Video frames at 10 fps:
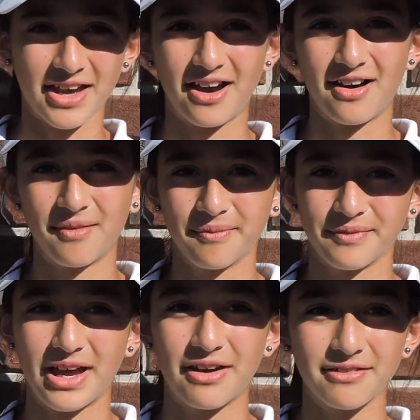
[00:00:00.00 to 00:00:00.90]
Um,
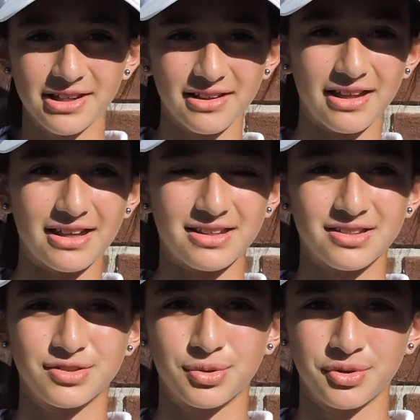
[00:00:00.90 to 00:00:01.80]
I really like
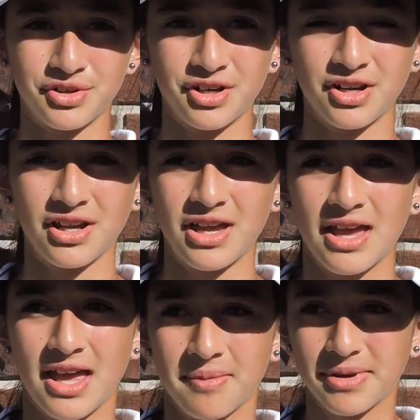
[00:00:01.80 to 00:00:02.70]
this tour
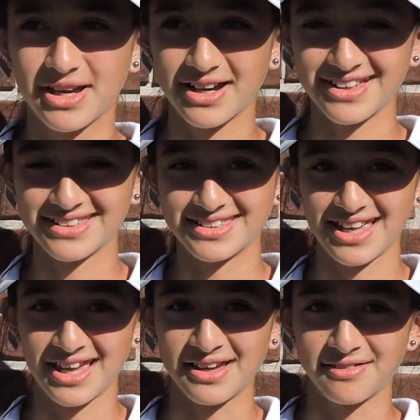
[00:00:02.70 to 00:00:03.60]
because
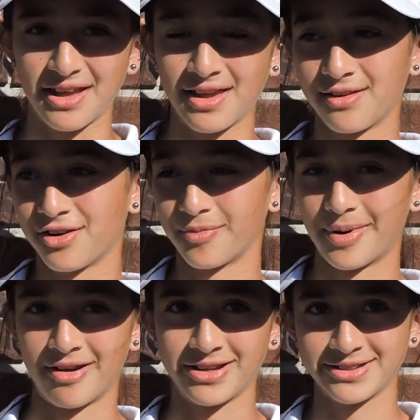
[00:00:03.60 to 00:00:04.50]
they let your
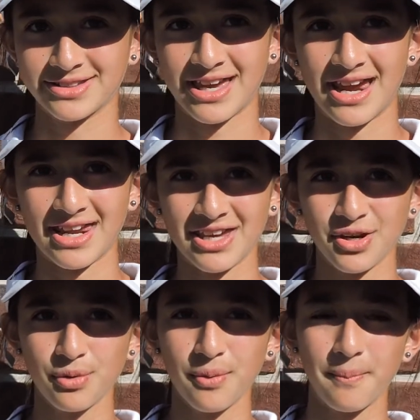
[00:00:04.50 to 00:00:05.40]
parents carry
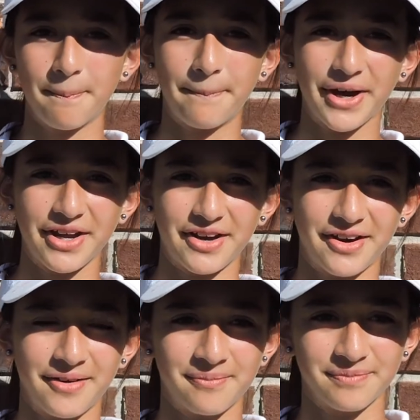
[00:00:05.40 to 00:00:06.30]
you, but
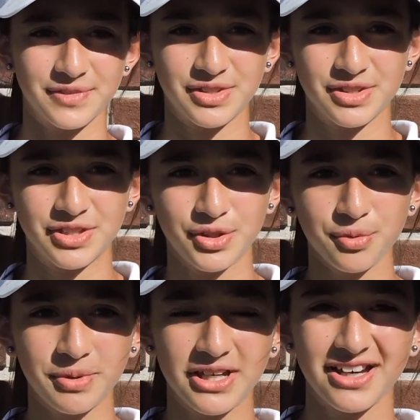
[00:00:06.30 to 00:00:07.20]
um,
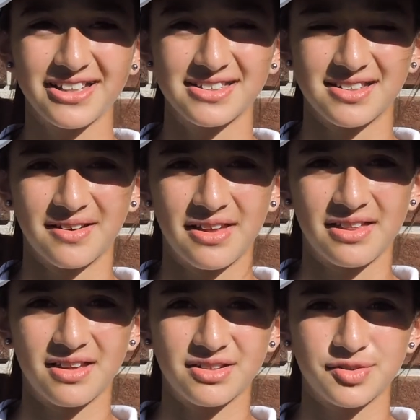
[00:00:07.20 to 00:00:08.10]
too because
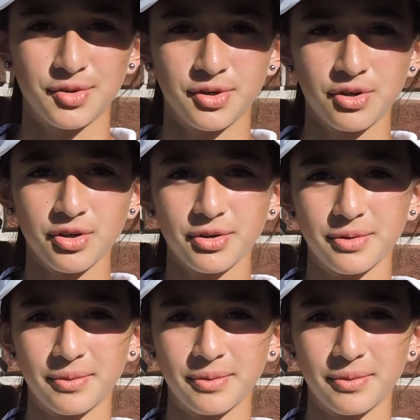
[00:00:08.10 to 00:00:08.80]
this tour